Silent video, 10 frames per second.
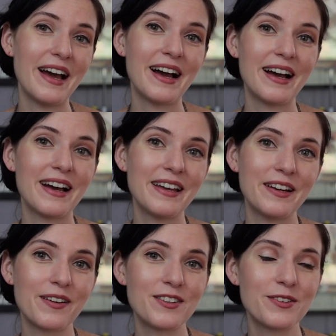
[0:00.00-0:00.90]

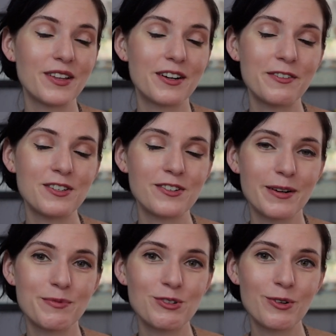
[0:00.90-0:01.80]
I do a lot of
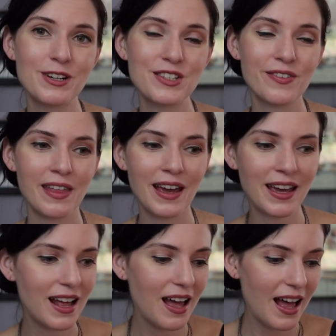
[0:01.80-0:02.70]
Instagram stories for that.